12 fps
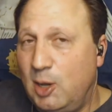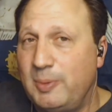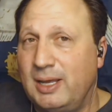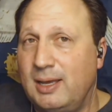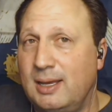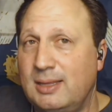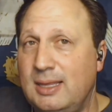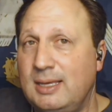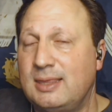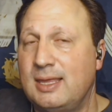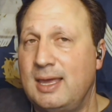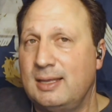No, but I
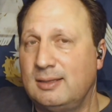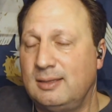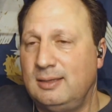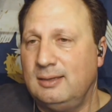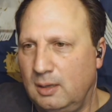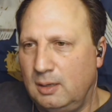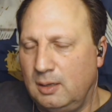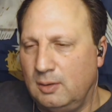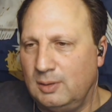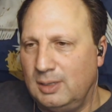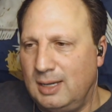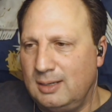think that,
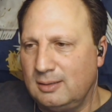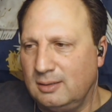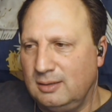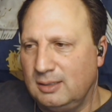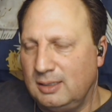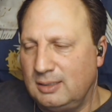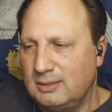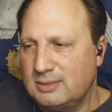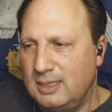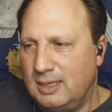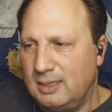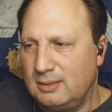you know, a lot of the
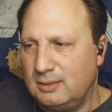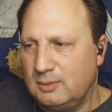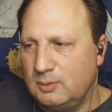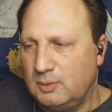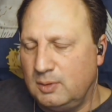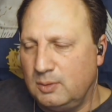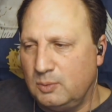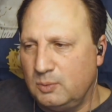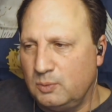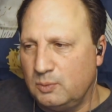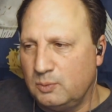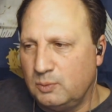things that
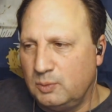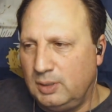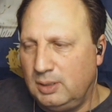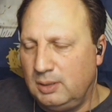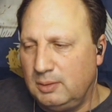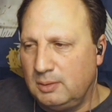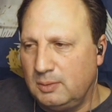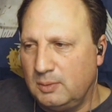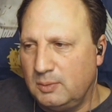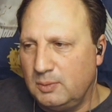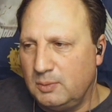we